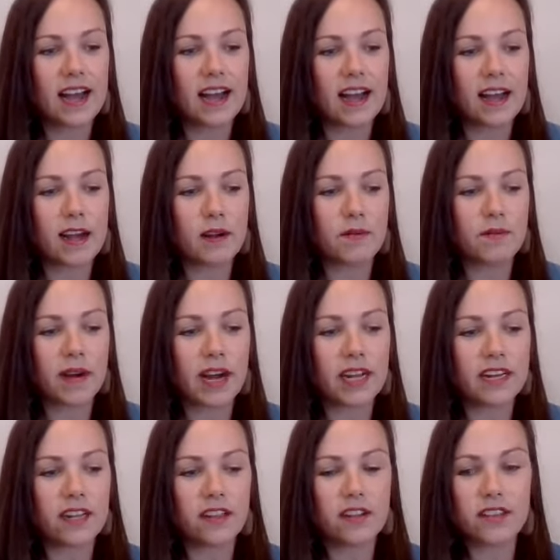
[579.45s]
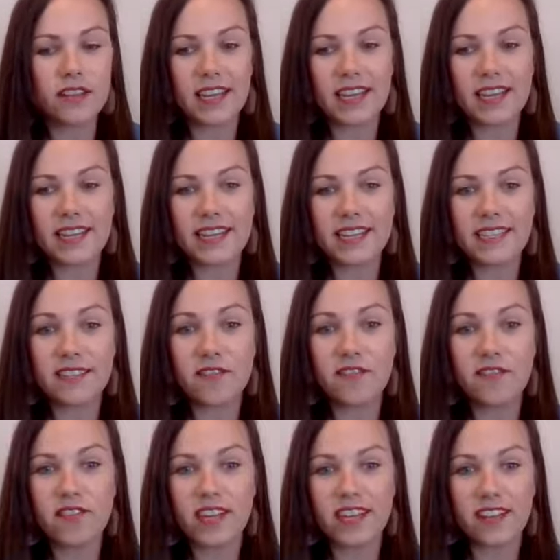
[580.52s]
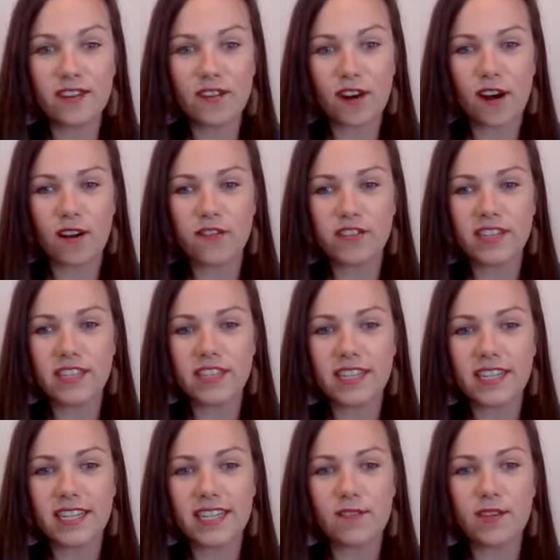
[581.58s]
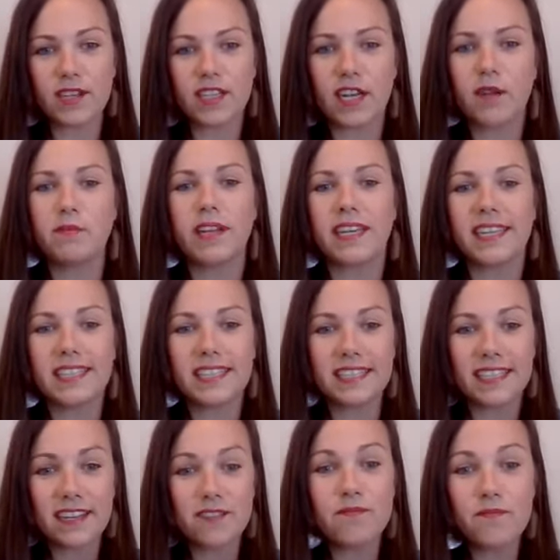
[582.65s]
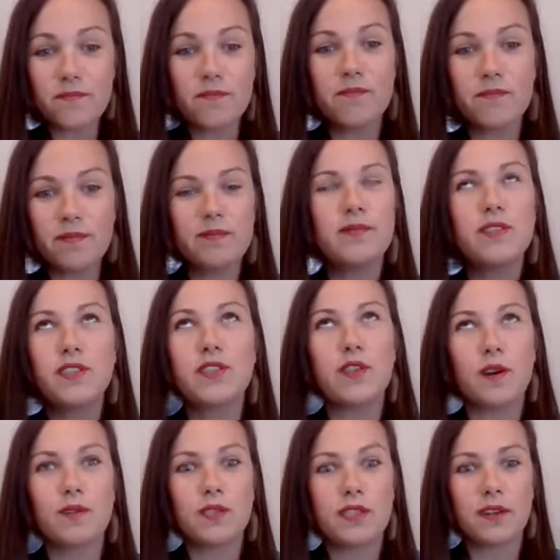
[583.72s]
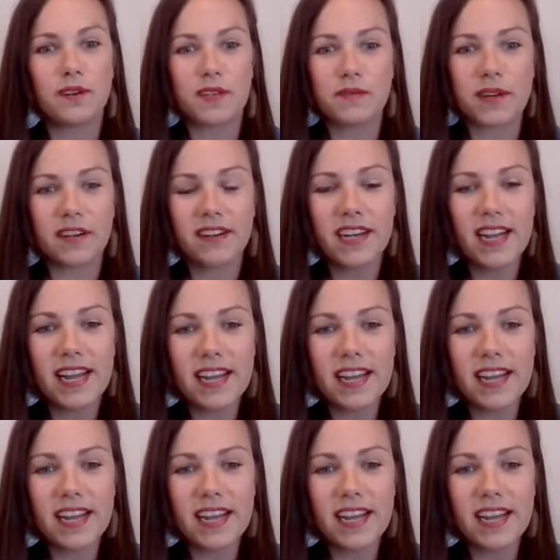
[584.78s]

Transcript: Another thing is video conferencing, which I'm so stoked about.